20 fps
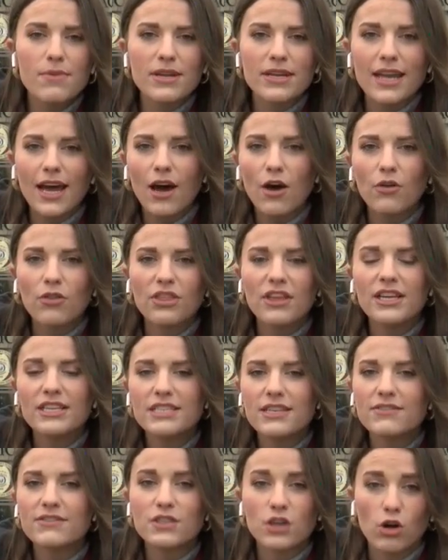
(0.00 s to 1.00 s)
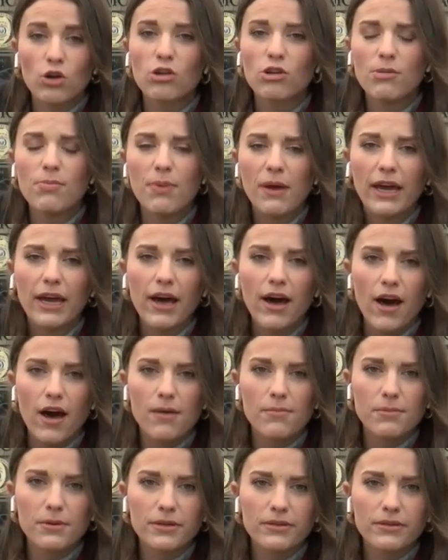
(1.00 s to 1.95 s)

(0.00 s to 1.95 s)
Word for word: but now things have started to pick up.